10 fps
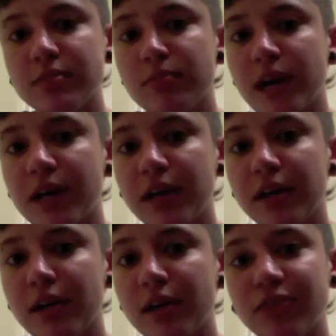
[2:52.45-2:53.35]

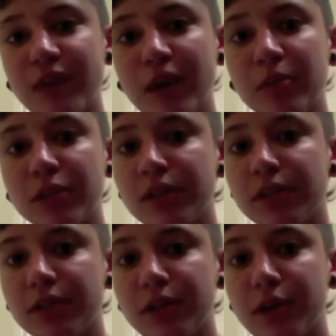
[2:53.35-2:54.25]
by our family,
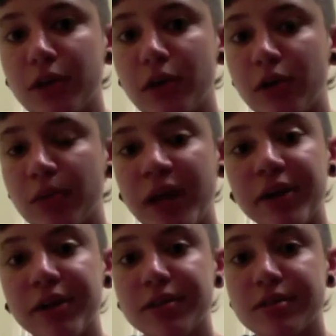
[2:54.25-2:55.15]
you know, our
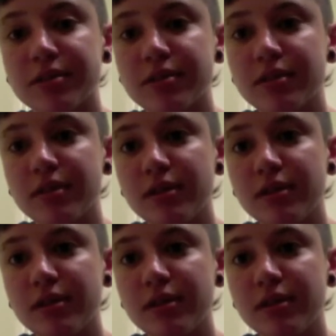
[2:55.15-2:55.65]
parents,